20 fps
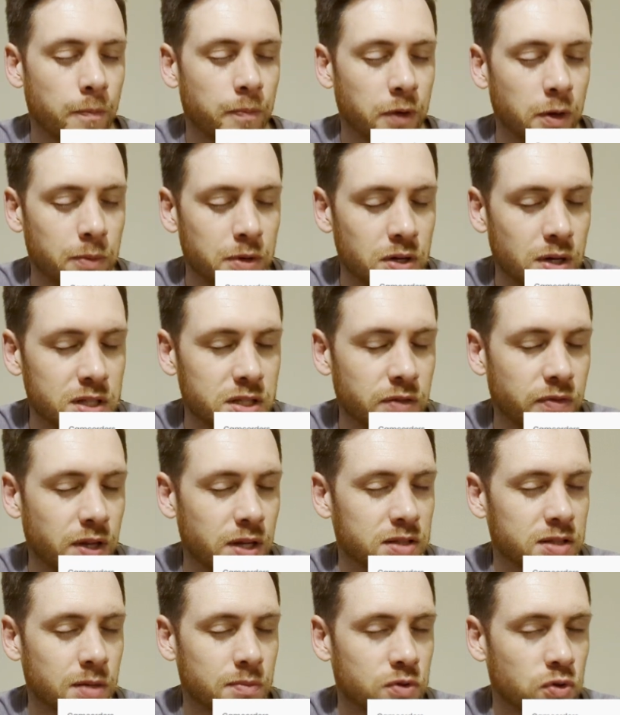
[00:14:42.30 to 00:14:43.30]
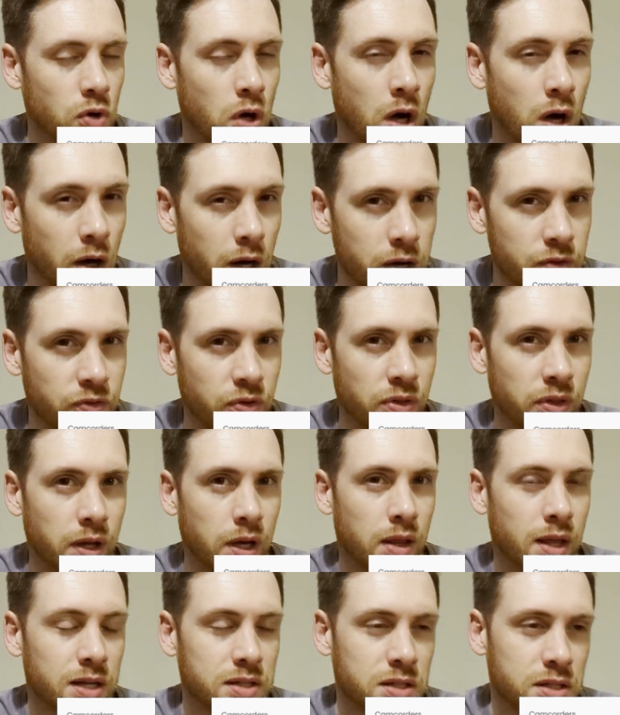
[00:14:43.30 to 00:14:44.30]
it'd be nice if there's some sort of hyphen
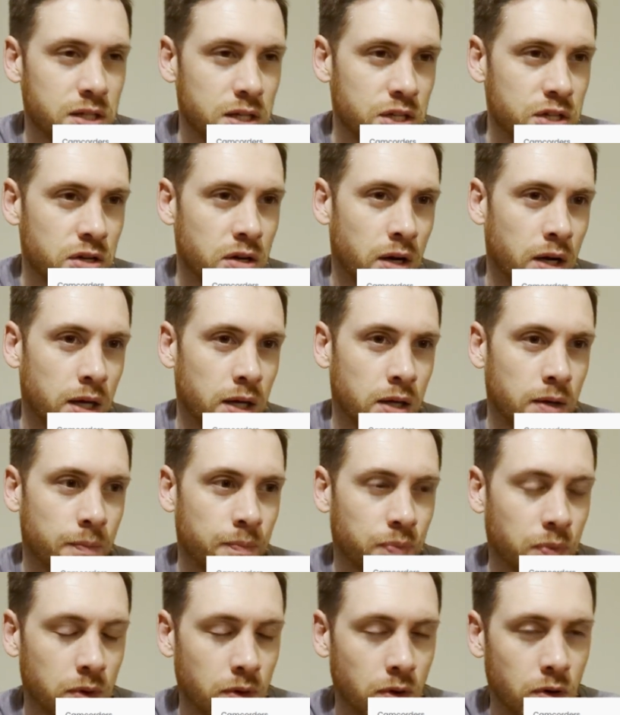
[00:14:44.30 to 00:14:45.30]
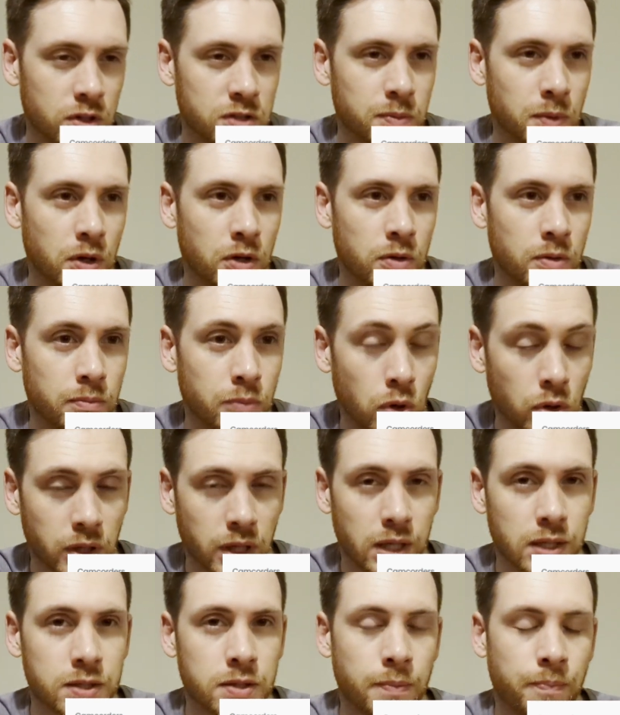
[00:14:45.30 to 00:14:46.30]
there. That's a DJI Osmo
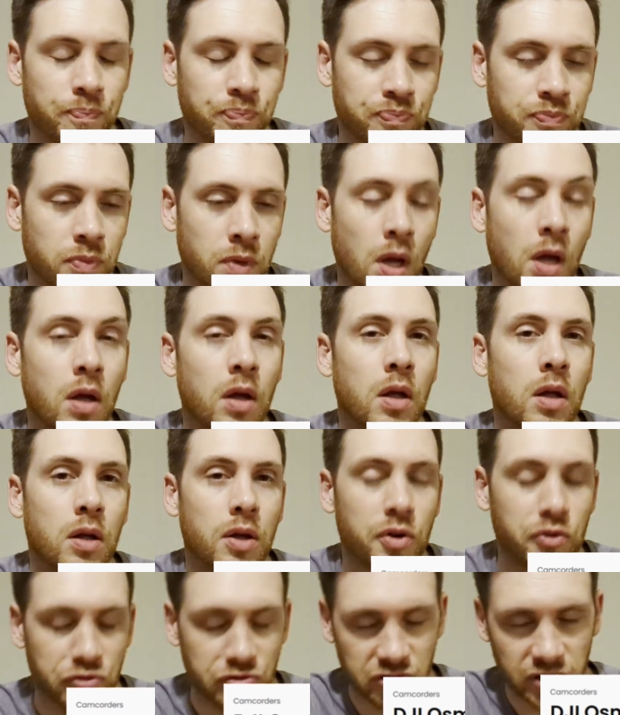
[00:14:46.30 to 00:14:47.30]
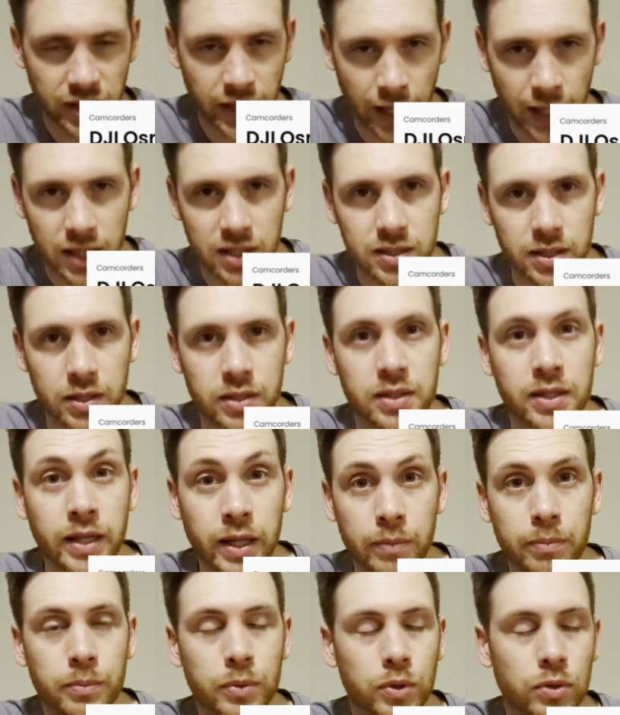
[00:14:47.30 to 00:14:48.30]
Pocket 3-axis
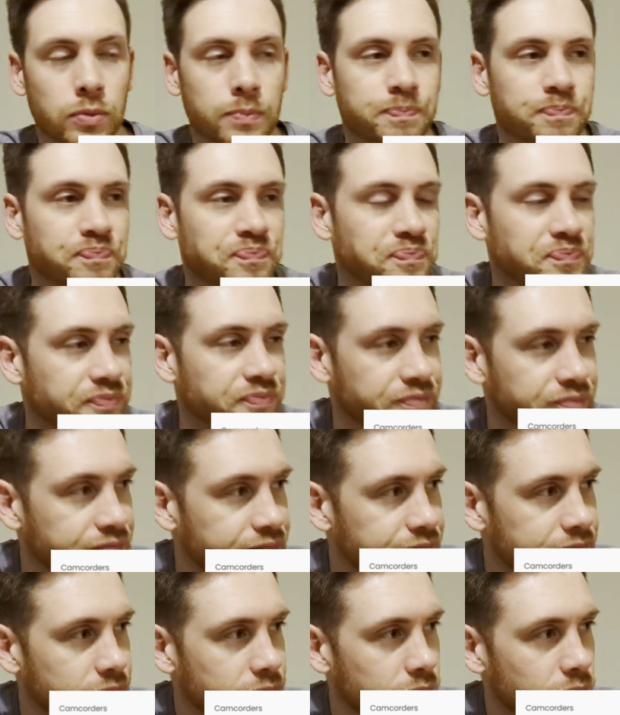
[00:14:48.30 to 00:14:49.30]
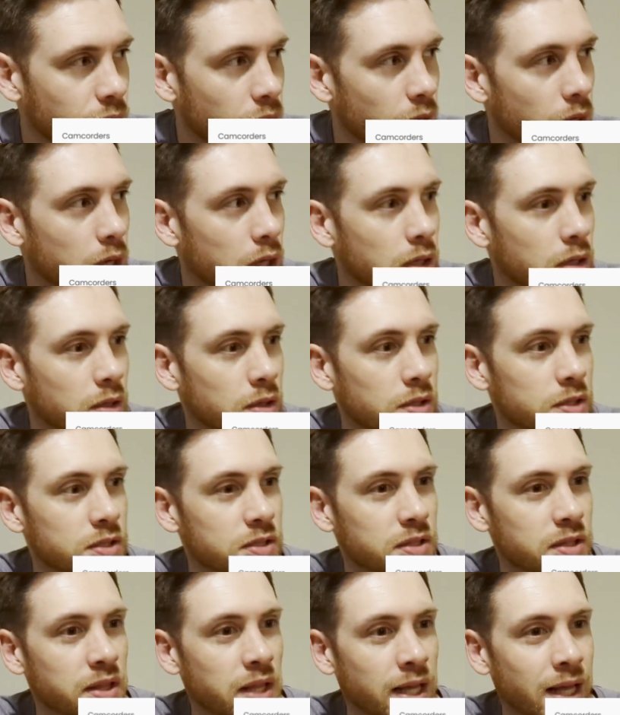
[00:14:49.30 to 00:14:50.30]
gimbal.
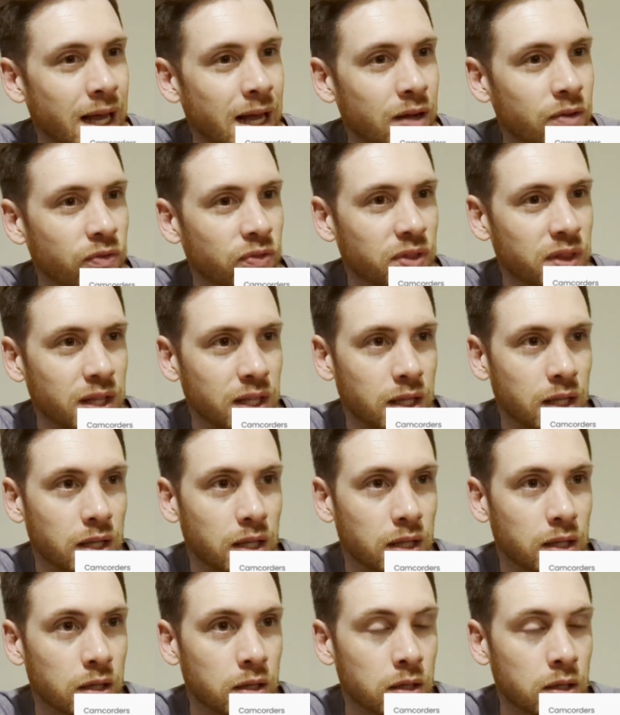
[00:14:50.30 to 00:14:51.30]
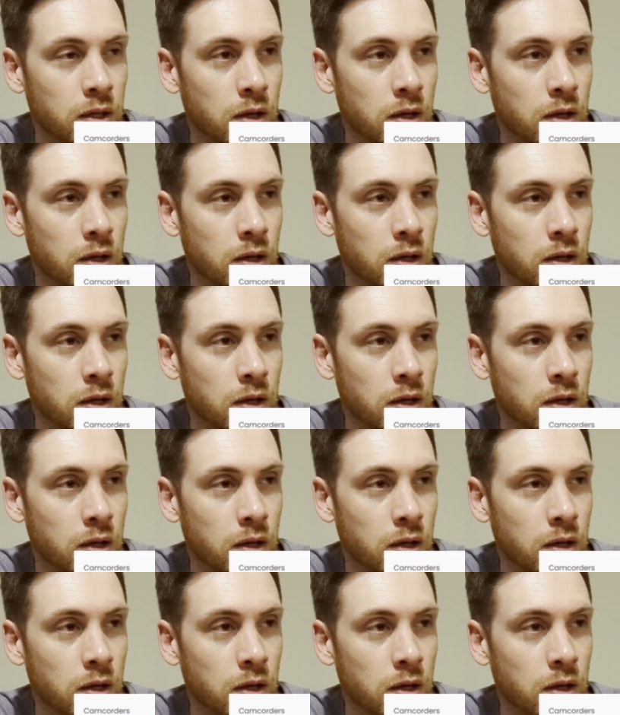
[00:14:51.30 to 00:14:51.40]
Because they have the,